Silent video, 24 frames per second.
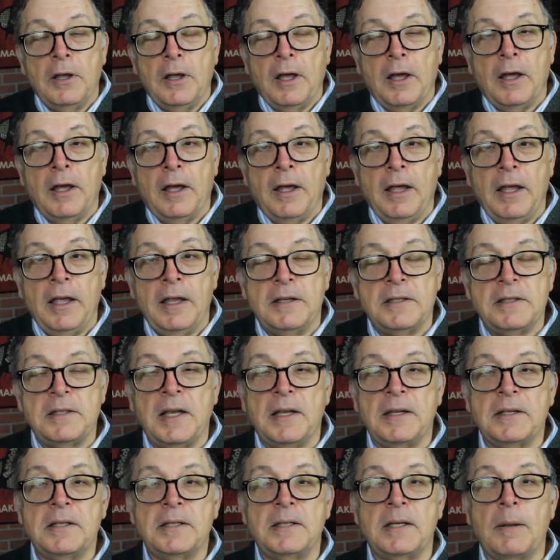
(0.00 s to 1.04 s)
It
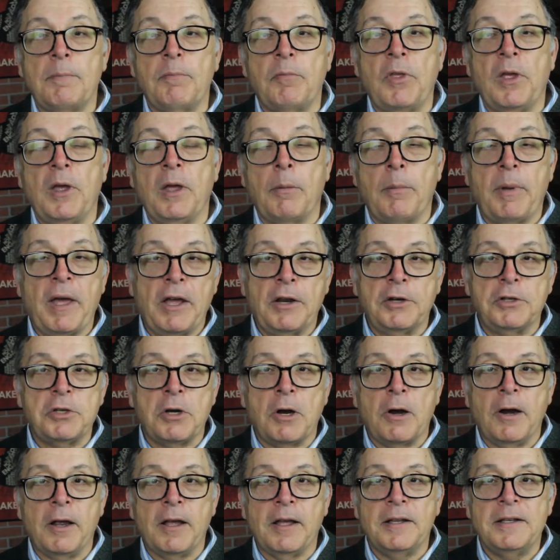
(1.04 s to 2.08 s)
says something about
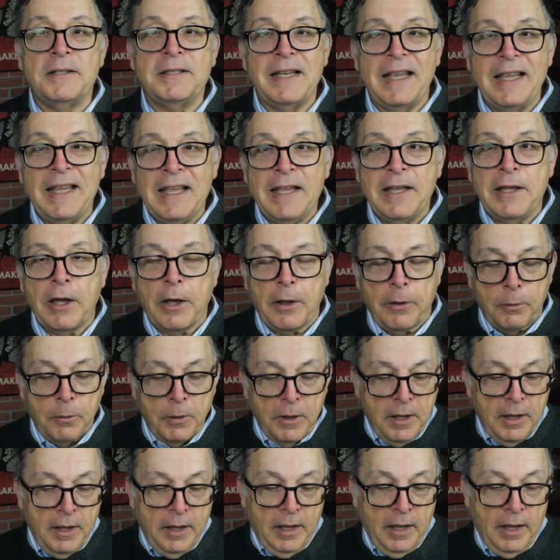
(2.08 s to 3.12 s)
Tarka's ego
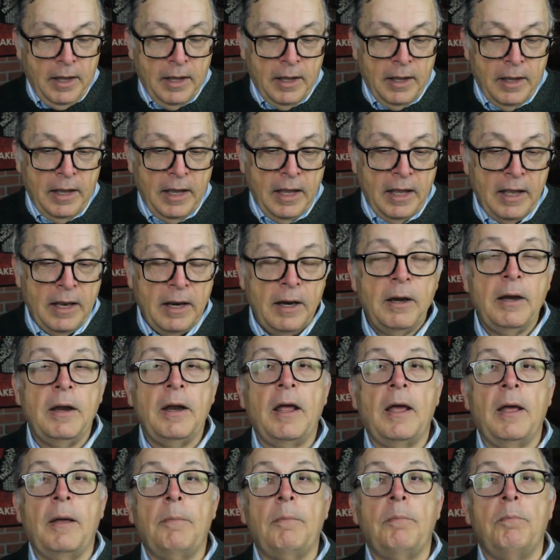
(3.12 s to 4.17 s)

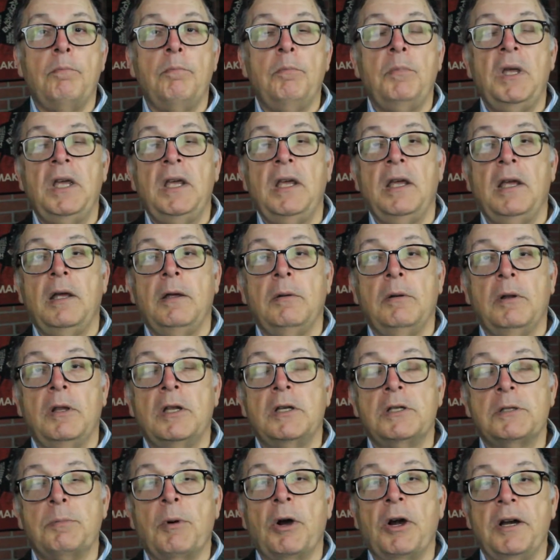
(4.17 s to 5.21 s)
and being
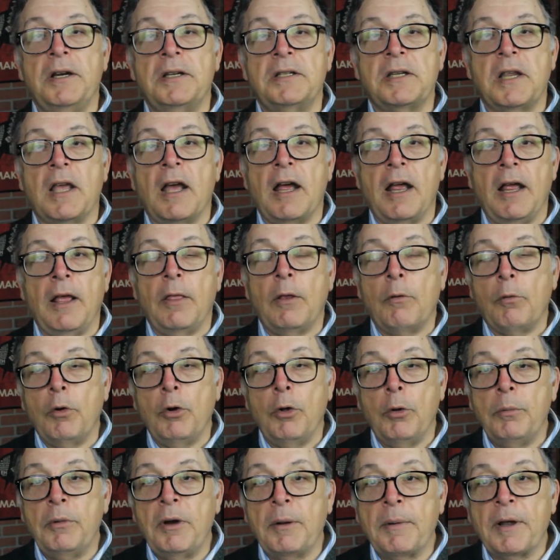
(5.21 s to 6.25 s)
the smartest guy in the
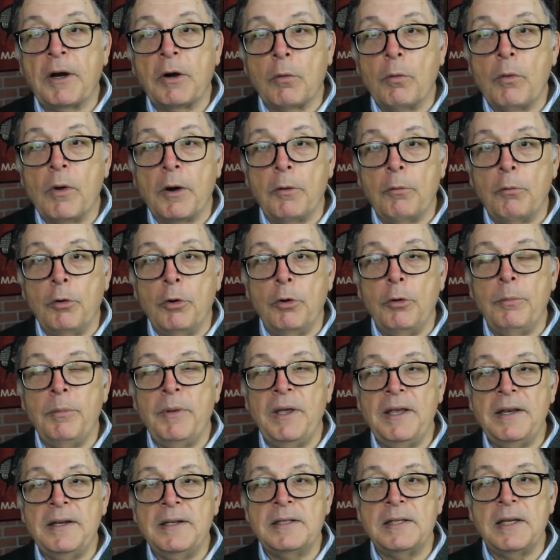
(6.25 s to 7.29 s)
room, no matter what room
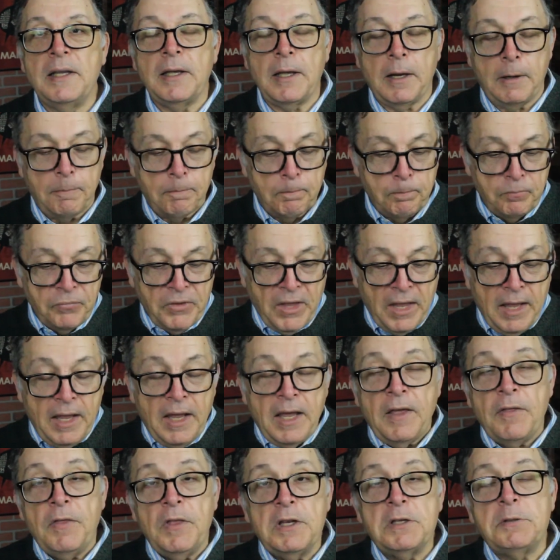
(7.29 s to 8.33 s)
he's in.
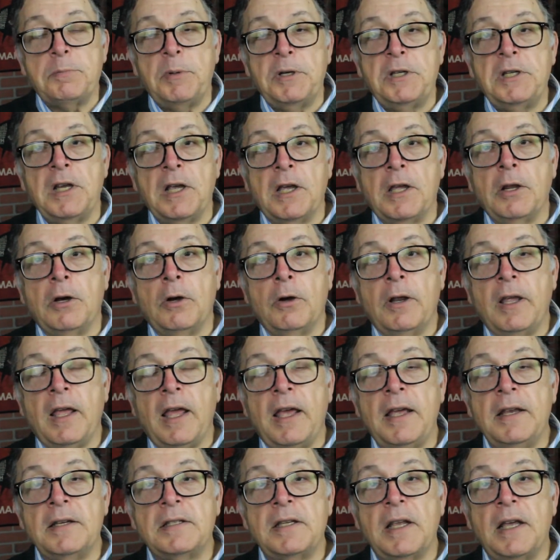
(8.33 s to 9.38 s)
In this particular
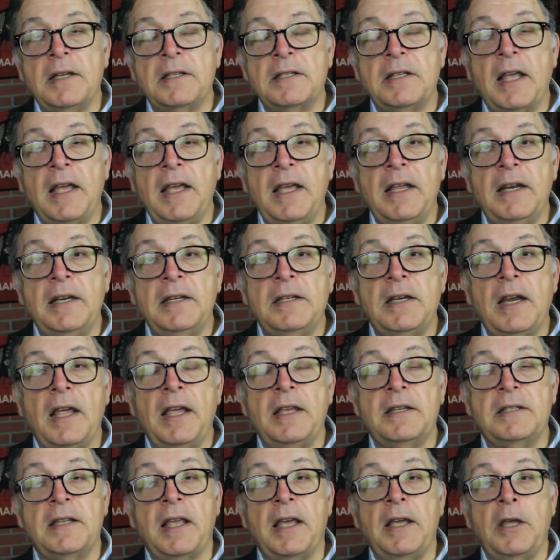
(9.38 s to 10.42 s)
case, as they
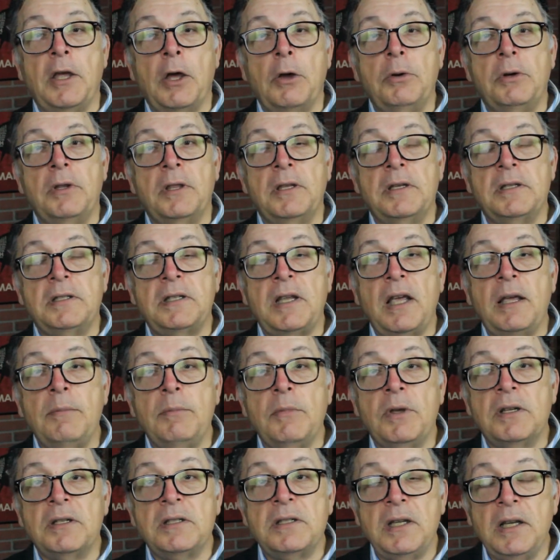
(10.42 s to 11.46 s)
go to the
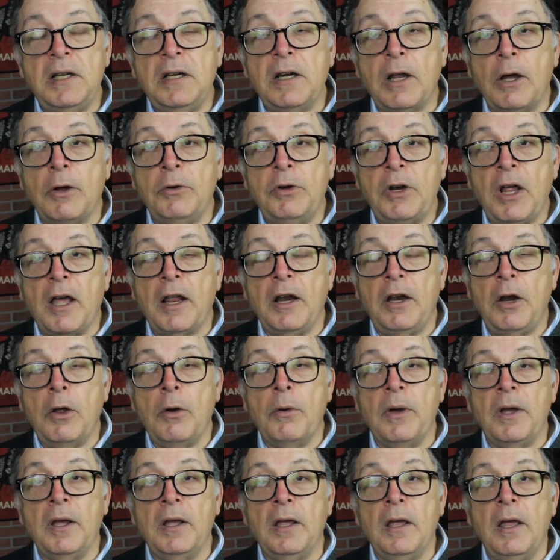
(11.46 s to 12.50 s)
same casino, not
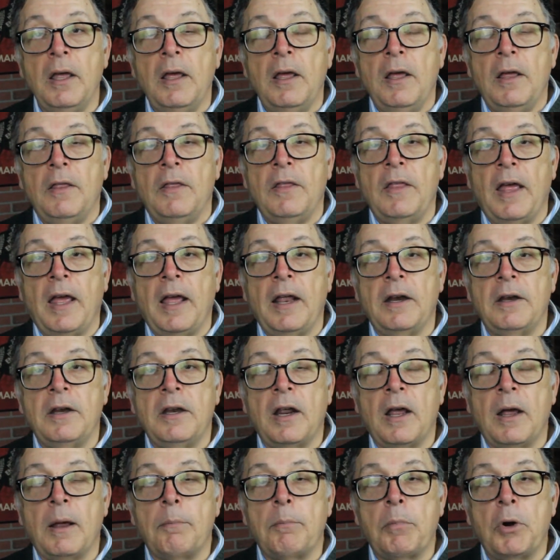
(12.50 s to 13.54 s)
knowing that
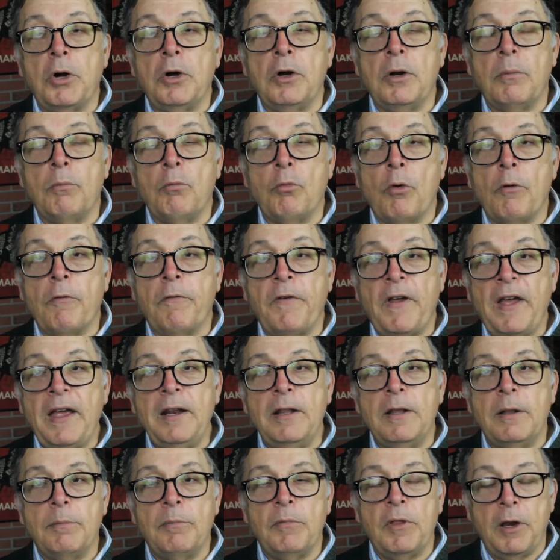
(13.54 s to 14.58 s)
Burnham will
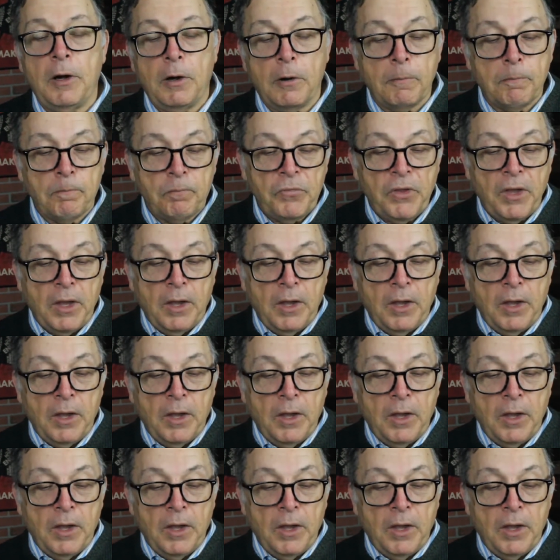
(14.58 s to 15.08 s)
find them there,